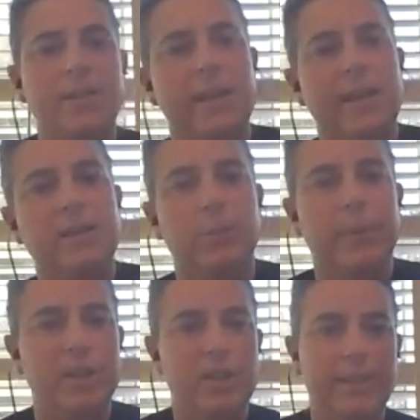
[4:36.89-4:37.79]
So thanks so
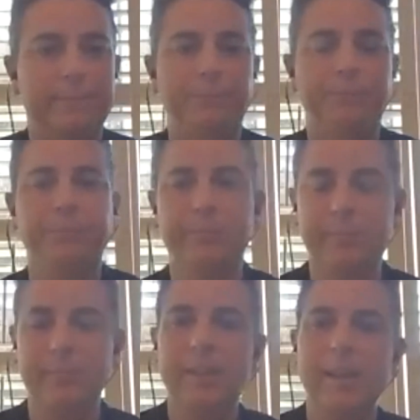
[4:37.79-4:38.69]
much.
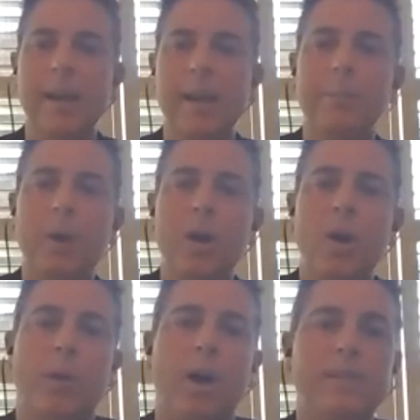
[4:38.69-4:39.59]
Um,
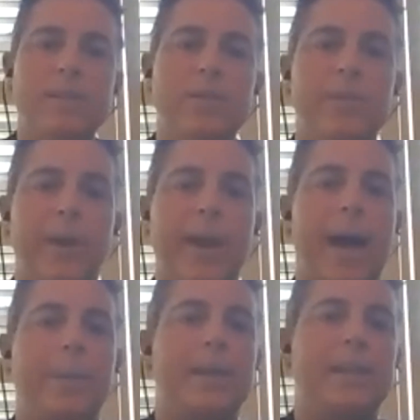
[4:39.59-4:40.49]
we're also very
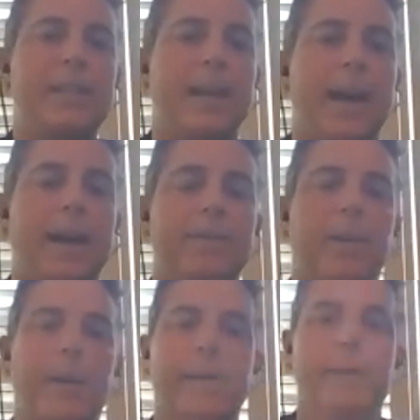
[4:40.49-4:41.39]
happy to have
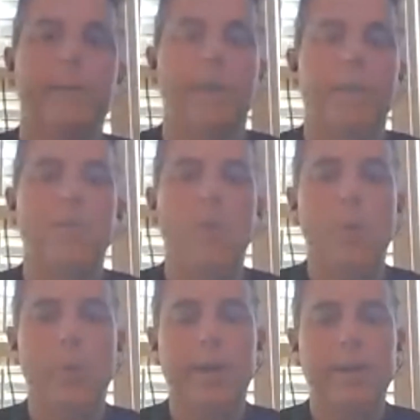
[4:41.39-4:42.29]
uh, a lot of
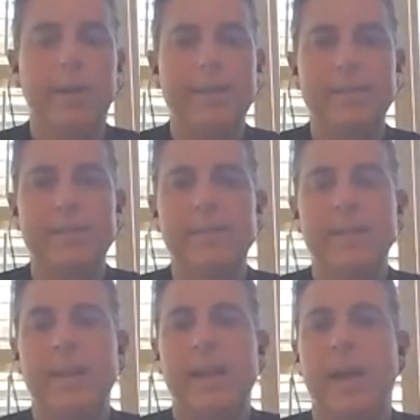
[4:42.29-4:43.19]
co-organizers
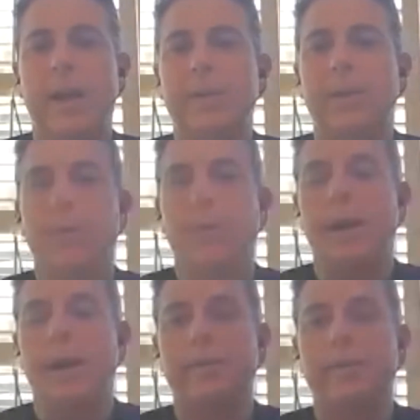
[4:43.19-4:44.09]
and
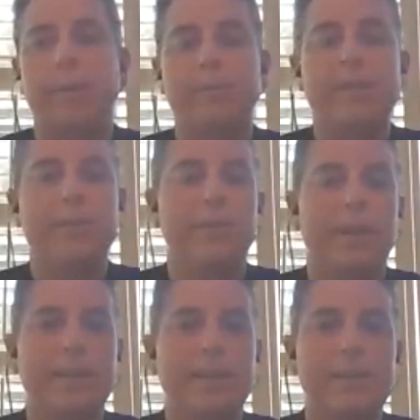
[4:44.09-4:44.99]
uh, from different
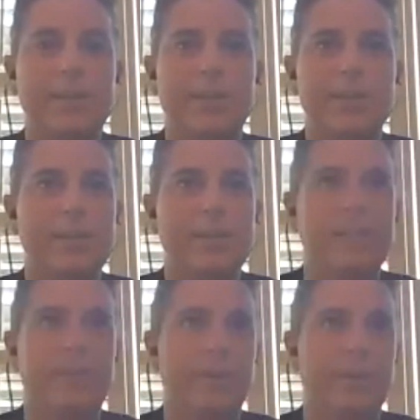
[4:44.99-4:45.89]
institutes and
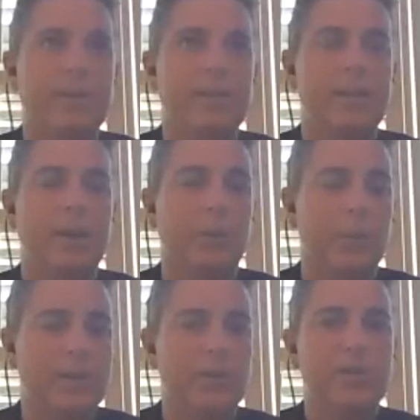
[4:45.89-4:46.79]
different uh,
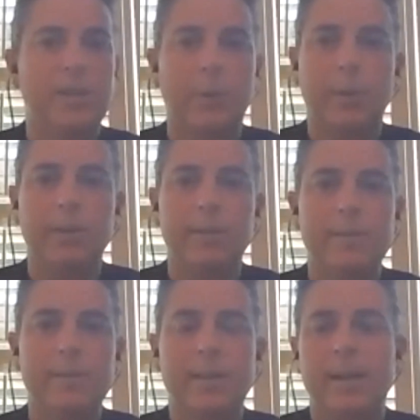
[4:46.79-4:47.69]
research
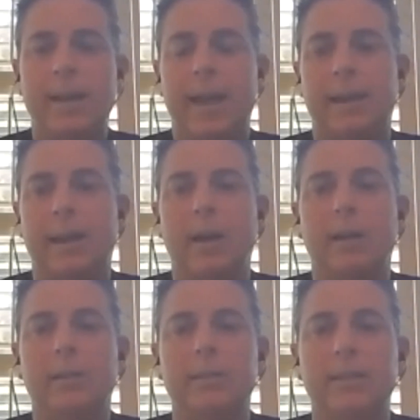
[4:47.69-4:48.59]
networks, and
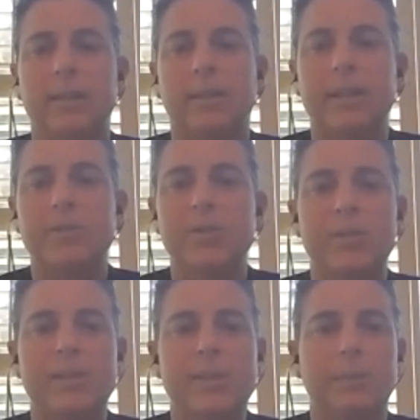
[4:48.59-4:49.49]
I'll, I'll
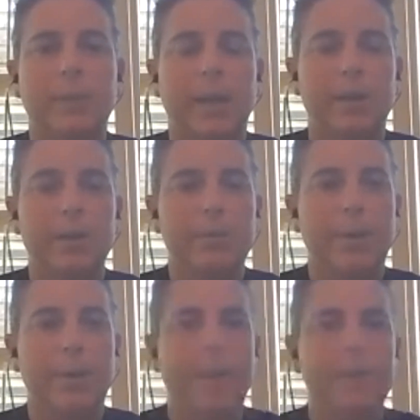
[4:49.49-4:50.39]
introduce them later,
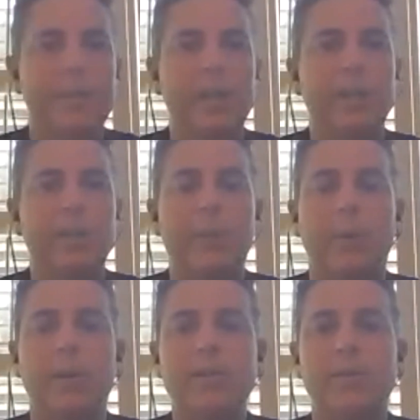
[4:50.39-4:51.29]
but particularly
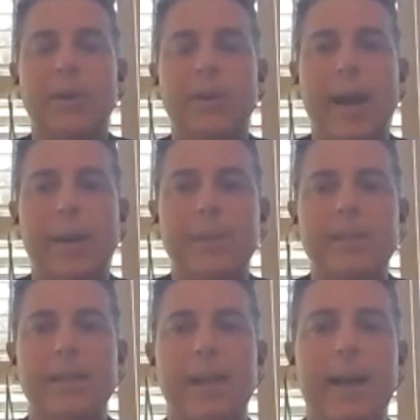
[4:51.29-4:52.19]
we're also very happy
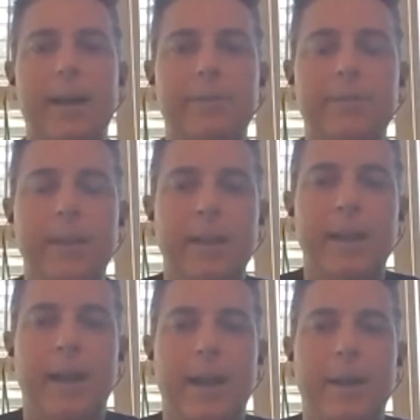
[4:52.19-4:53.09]
to have
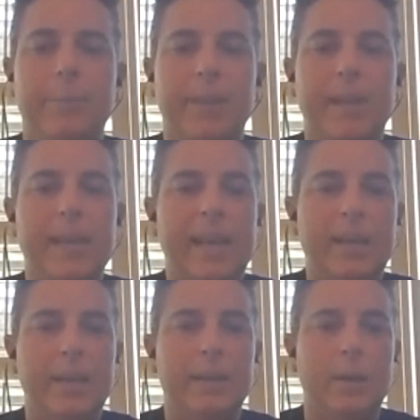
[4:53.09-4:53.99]
um, the
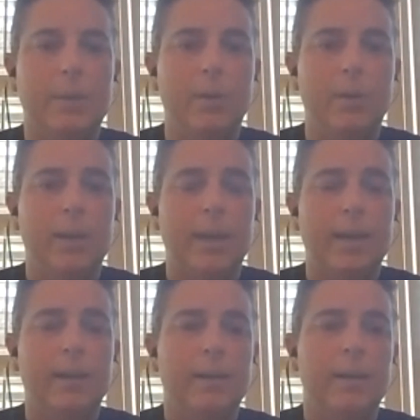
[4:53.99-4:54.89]
Canadian
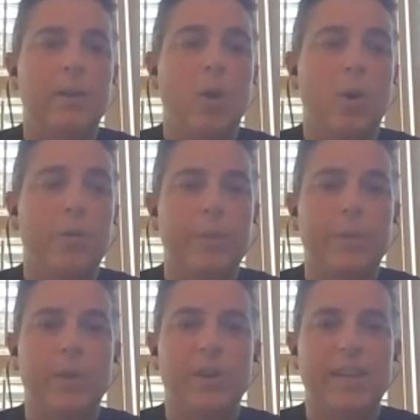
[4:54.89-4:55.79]
Immunity, COVID
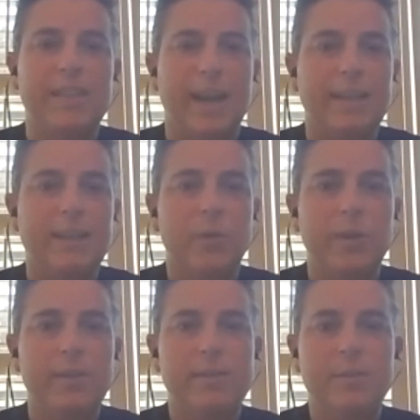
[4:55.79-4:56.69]
Immunity Task
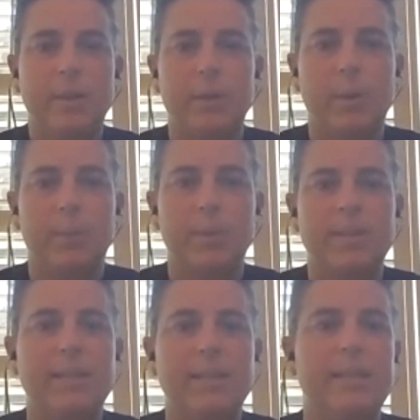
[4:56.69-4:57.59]
Force uh,
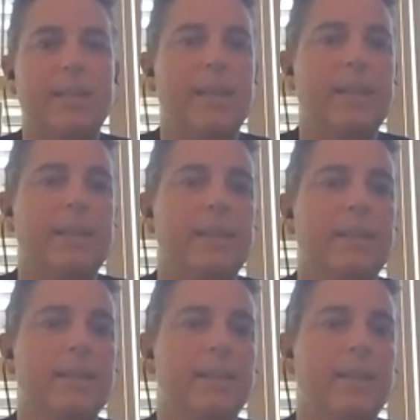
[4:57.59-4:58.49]
represented in,
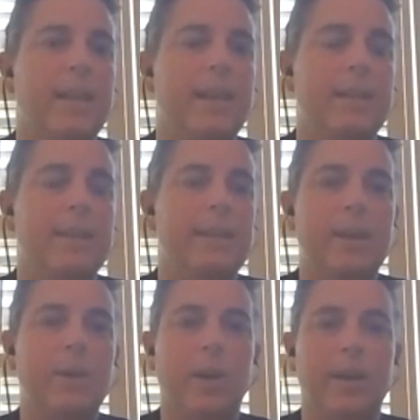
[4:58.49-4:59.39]
in
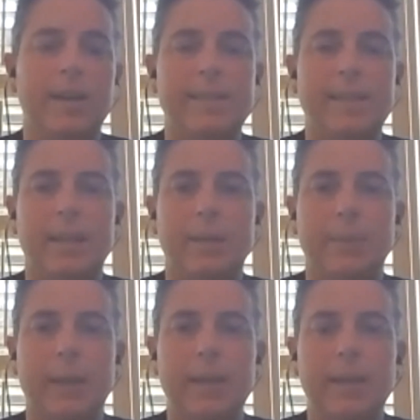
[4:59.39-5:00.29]
the organizing
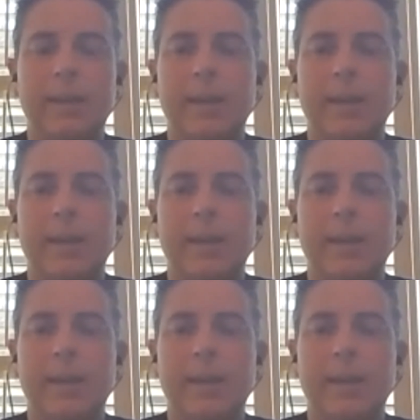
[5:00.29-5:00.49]
committee.